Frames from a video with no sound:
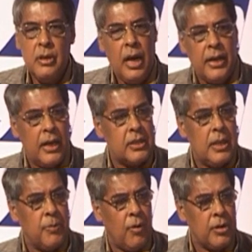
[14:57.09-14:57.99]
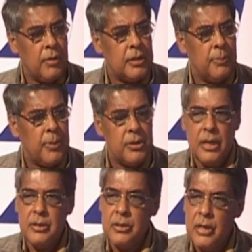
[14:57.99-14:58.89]
and accept whatever the
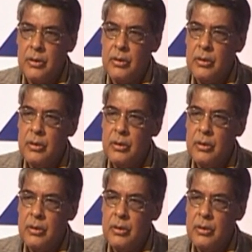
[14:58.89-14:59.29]
panchayats say?